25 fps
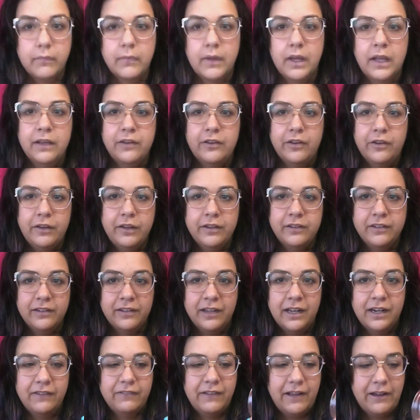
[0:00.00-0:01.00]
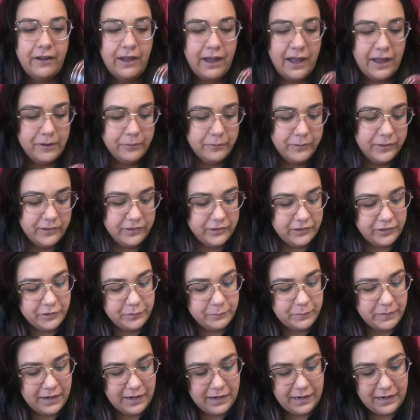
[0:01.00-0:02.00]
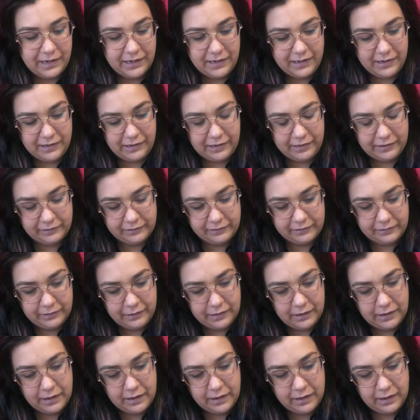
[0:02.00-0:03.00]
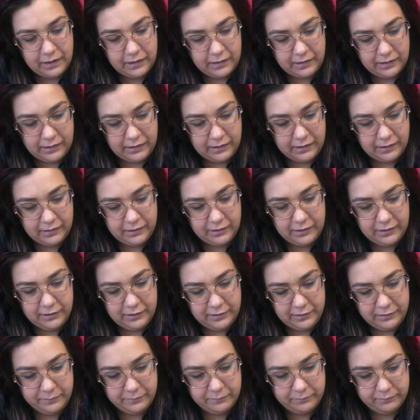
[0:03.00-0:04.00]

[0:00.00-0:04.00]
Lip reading: So this is kind of how I always do mine is, I